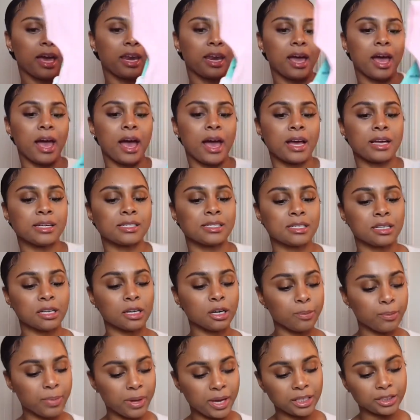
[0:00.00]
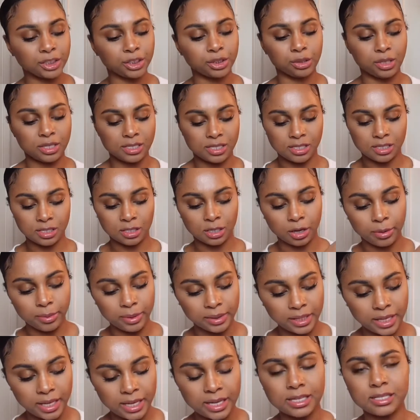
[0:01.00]
it has little pink shorts to go
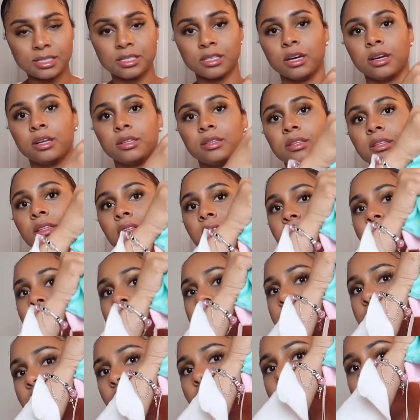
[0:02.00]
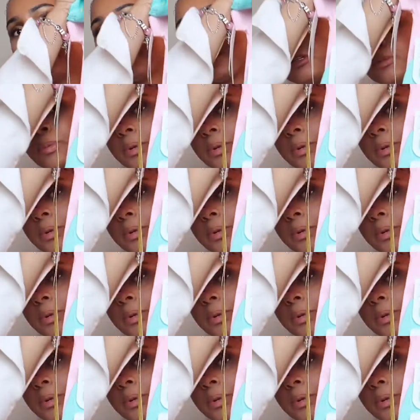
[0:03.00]
with it. So that's gonna be super